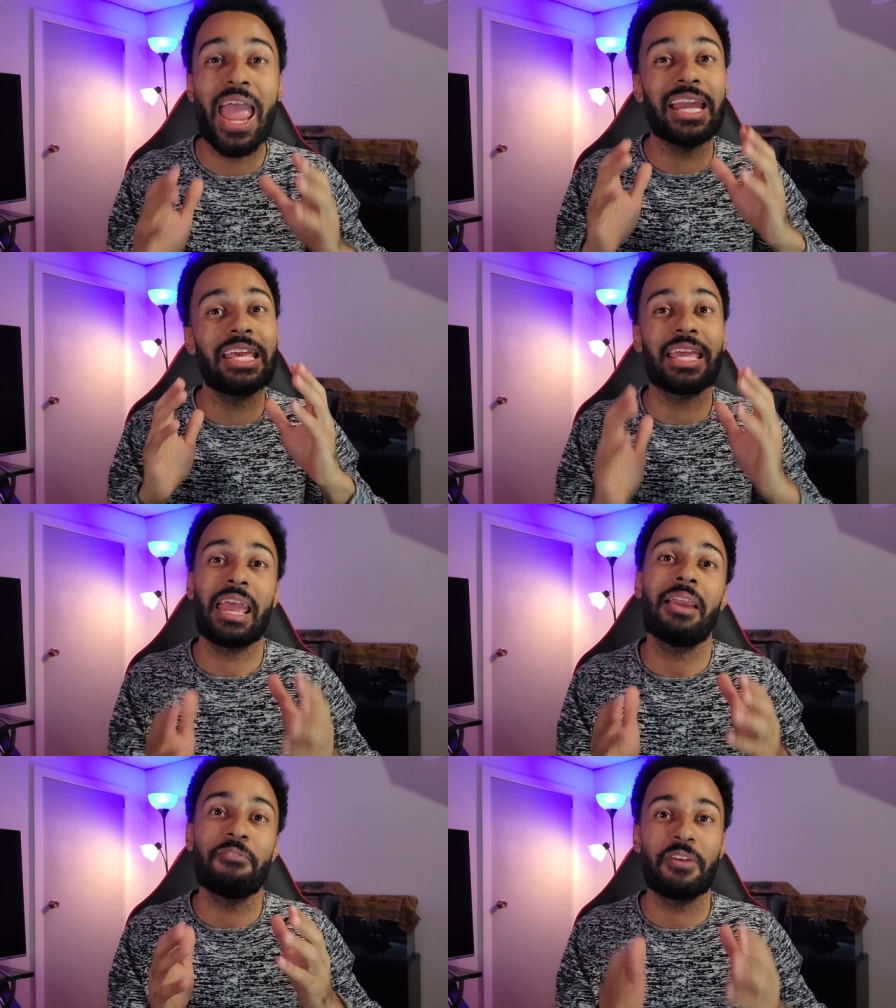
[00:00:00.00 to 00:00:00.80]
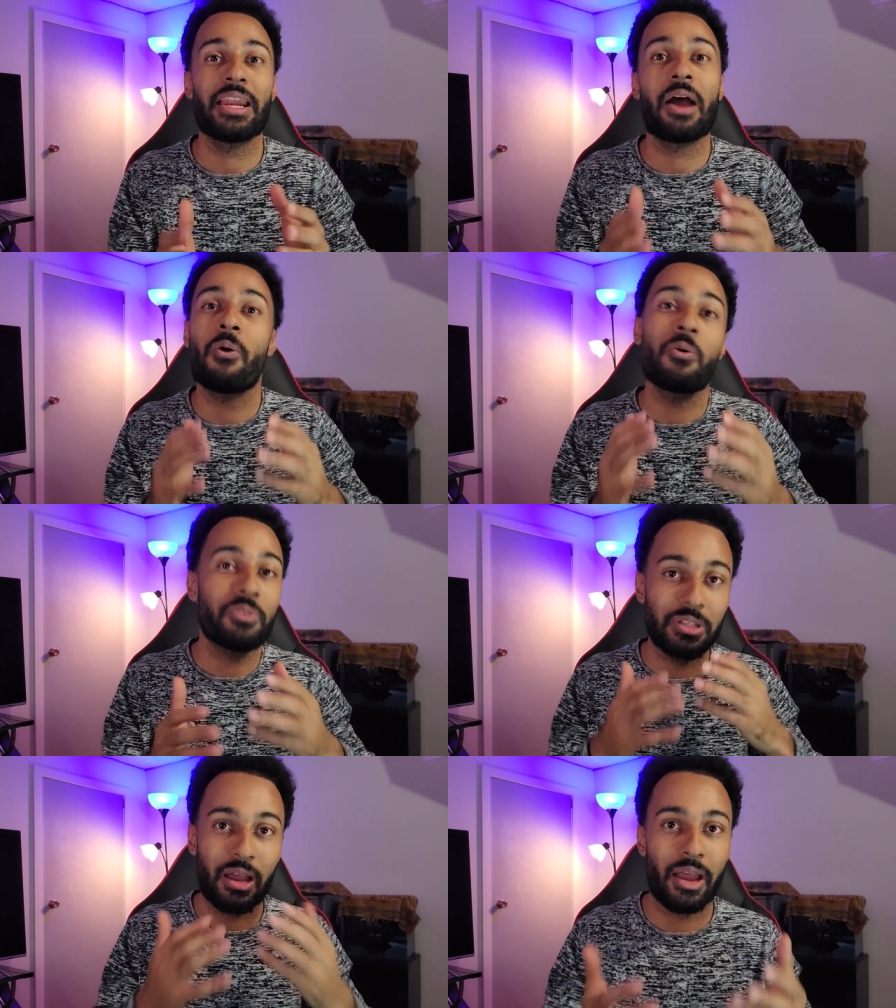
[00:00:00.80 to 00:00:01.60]
and it can fade out
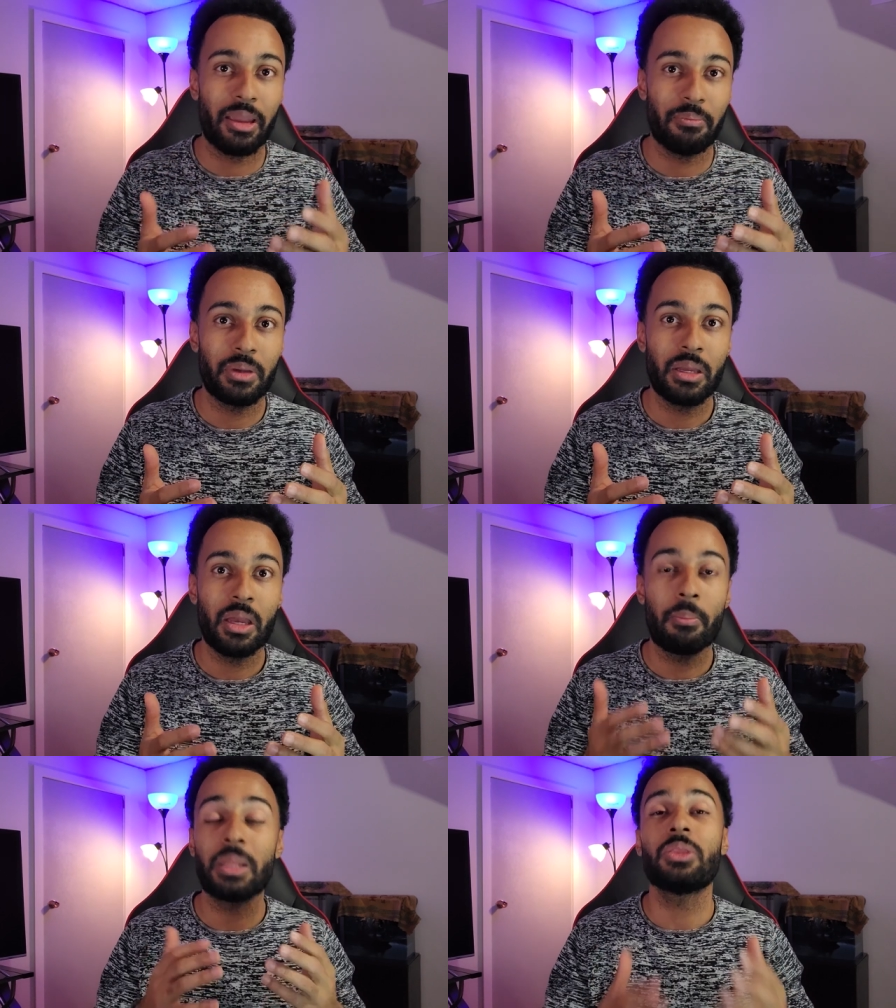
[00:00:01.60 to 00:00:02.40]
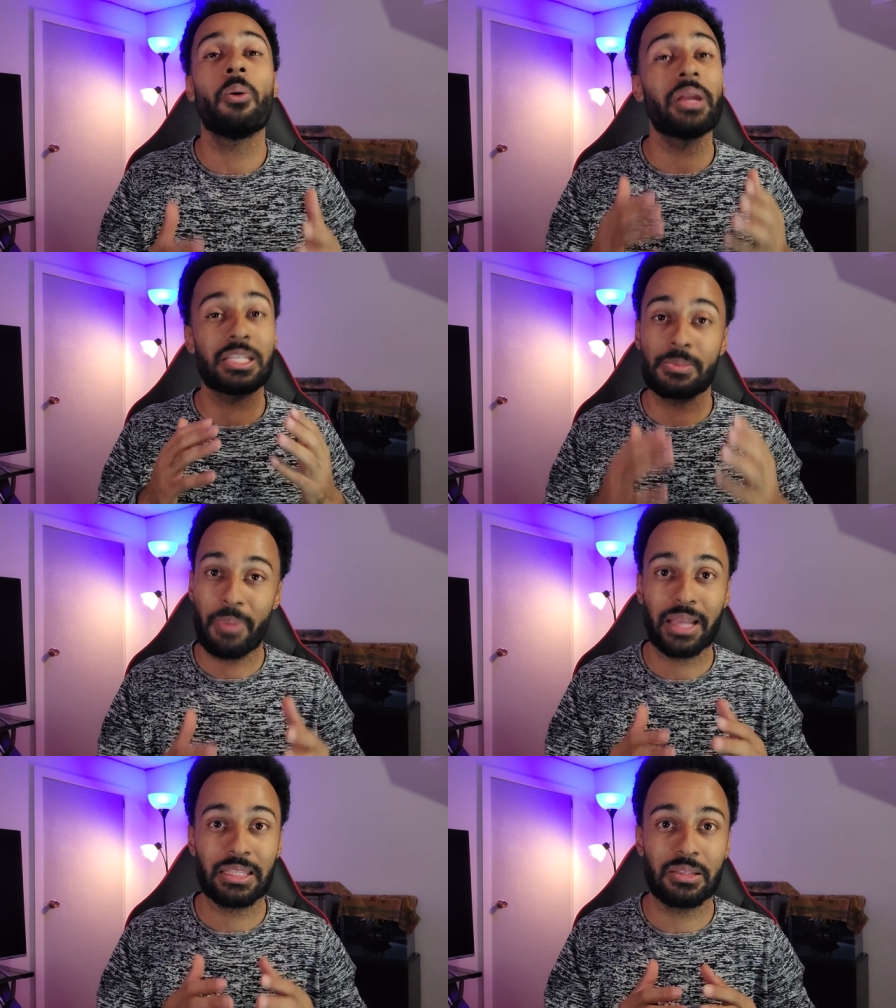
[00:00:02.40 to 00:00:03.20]
over time, but don't
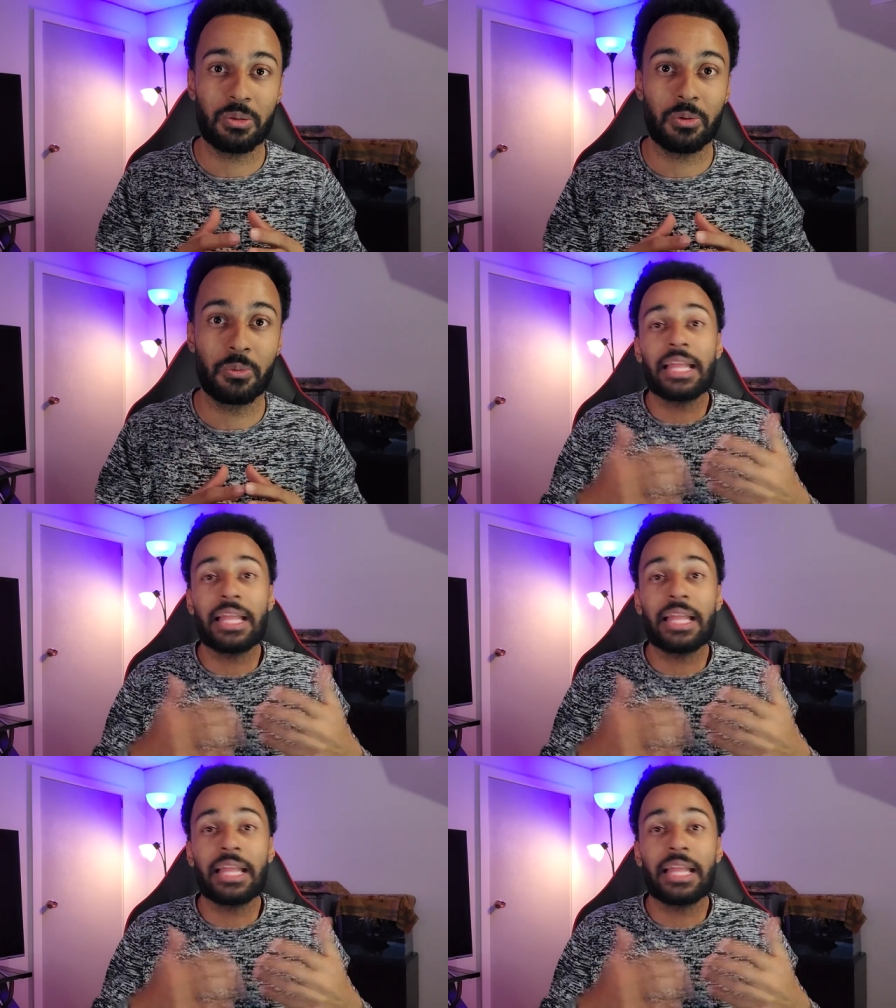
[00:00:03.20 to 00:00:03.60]
expect it to.